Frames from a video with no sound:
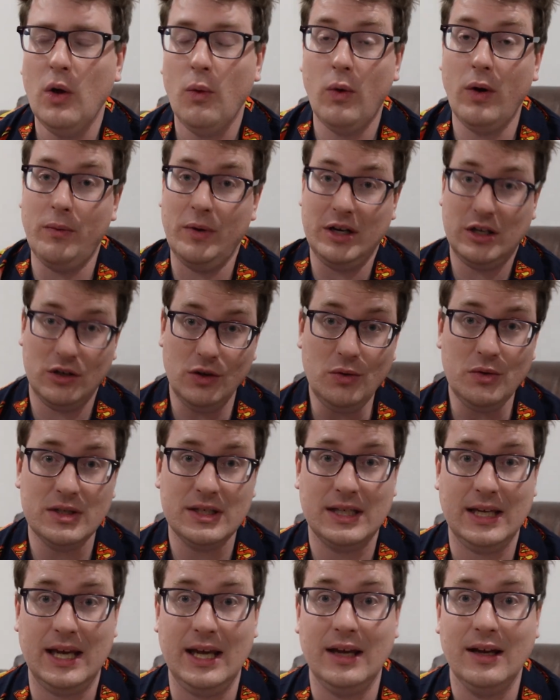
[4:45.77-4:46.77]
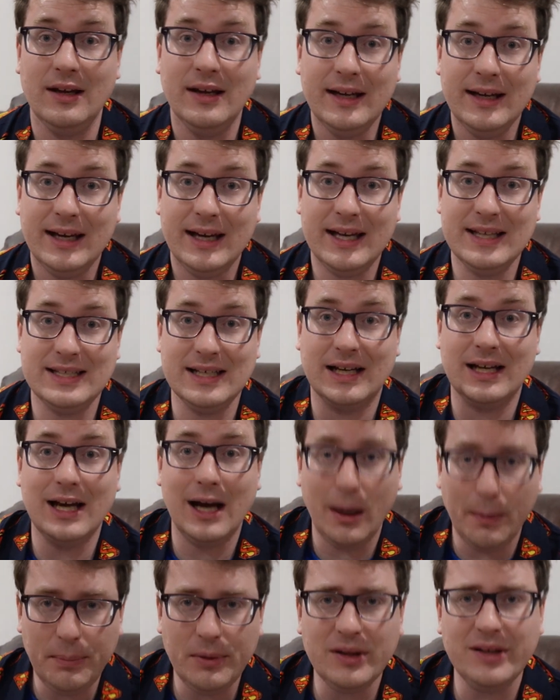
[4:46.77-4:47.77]
What we do see is a
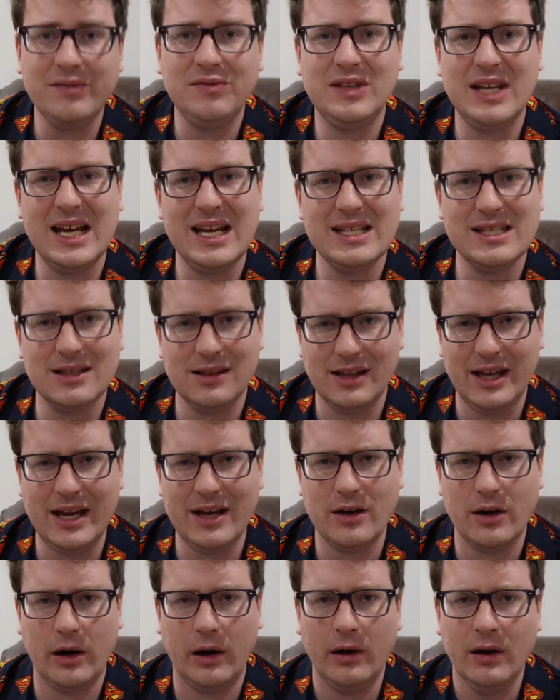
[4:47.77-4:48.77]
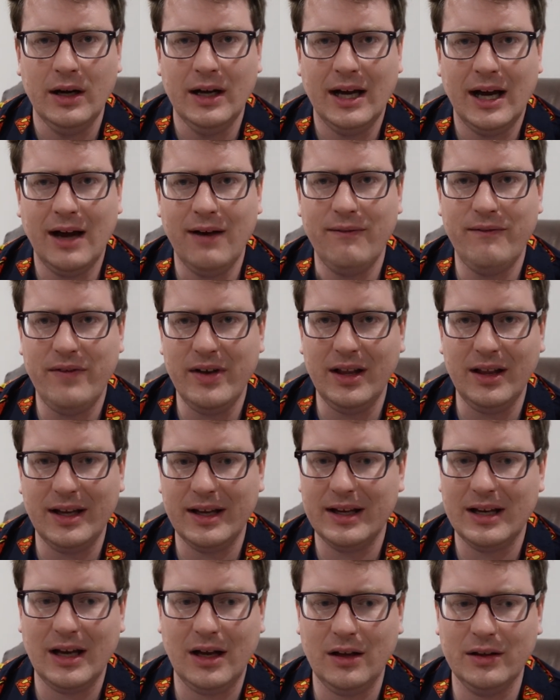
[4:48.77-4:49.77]
couple of days later, a
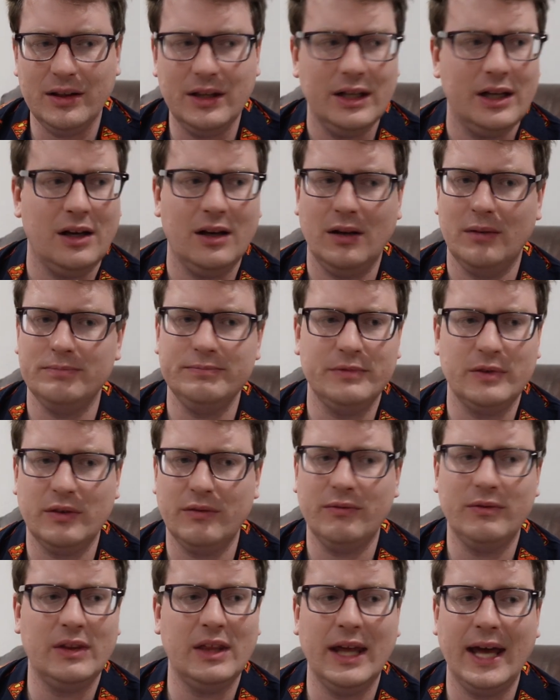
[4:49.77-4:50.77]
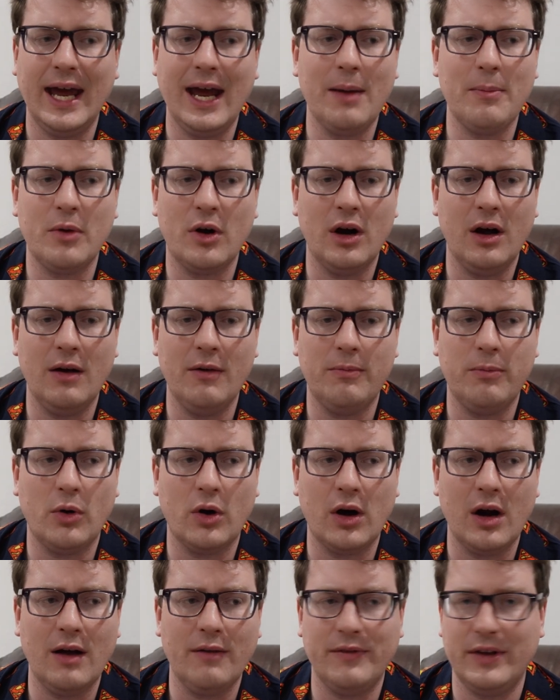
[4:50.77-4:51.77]
villain called the Hammer of
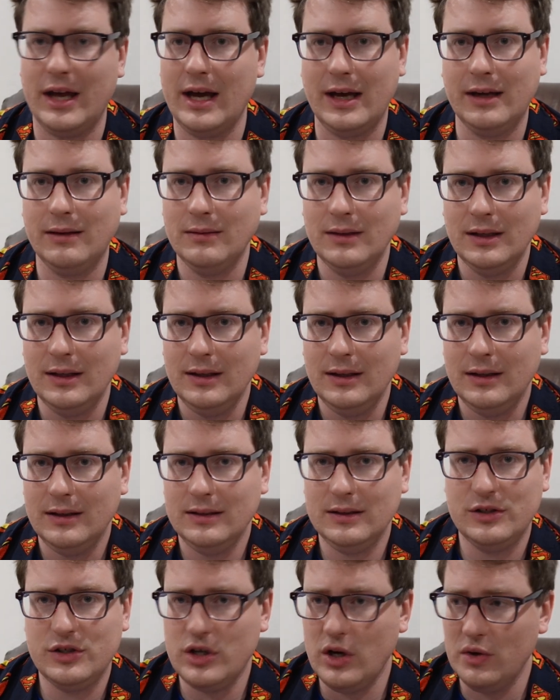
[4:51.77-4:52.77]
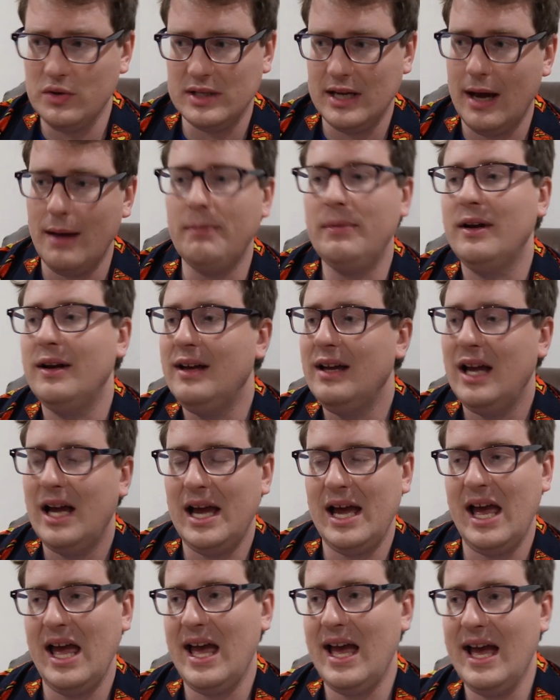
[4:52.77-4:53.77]
Borovia shows up
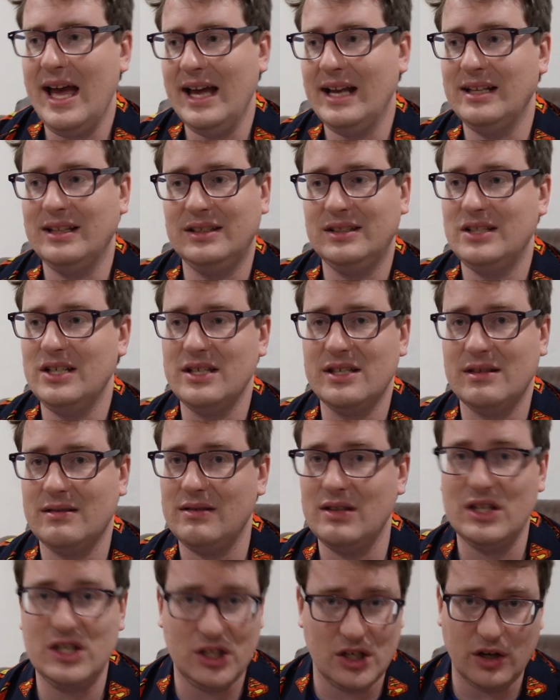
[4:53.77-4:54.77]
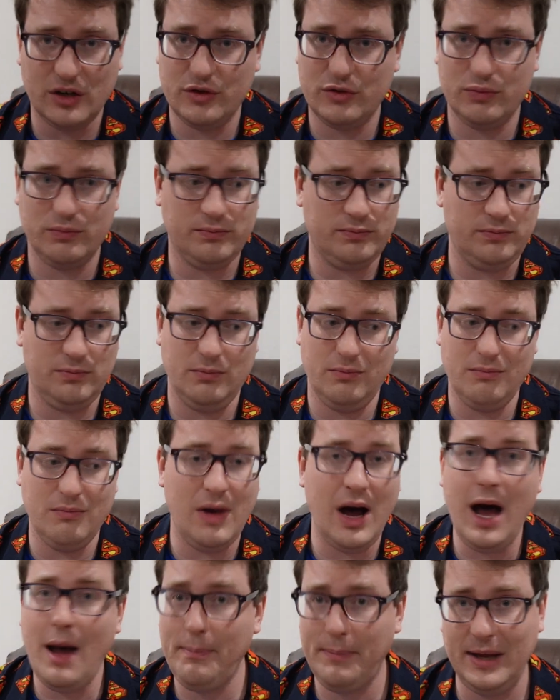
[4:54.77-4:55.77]
and just starts
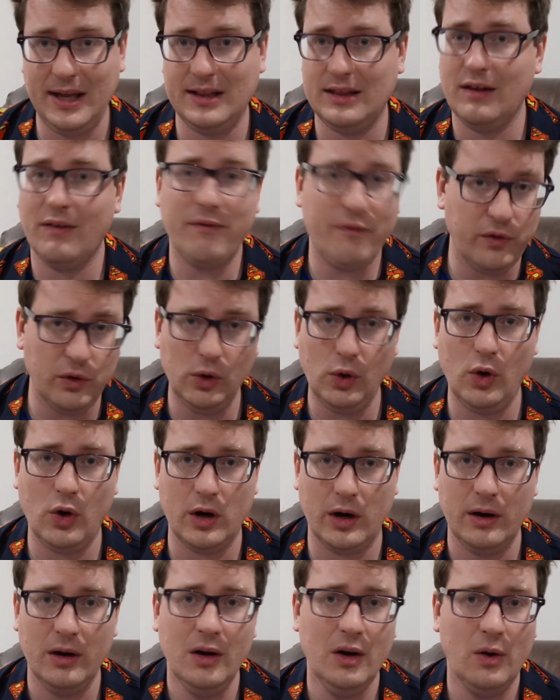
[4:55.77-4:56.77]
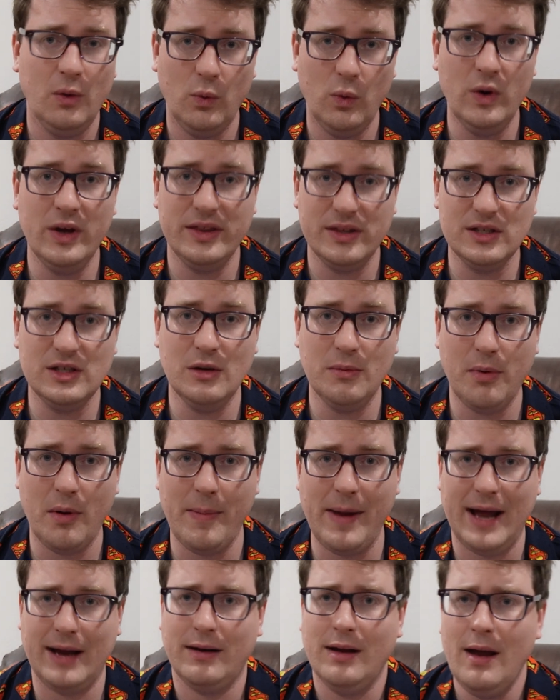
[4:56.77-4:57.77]
mopping the floor with
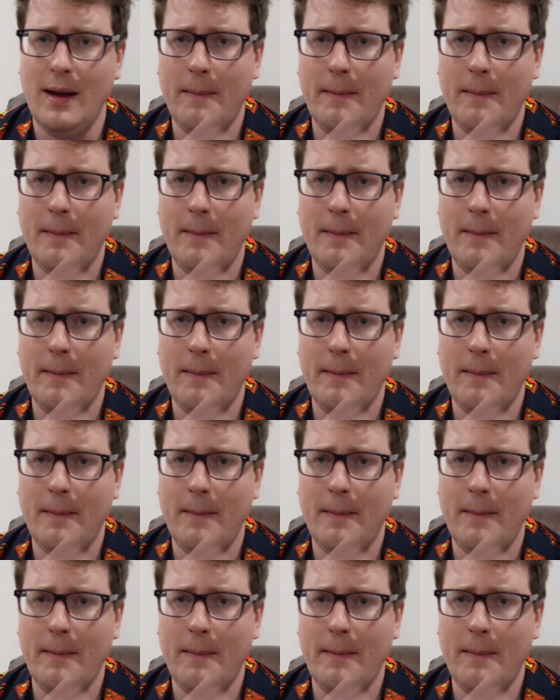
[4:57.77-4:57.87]
Superman.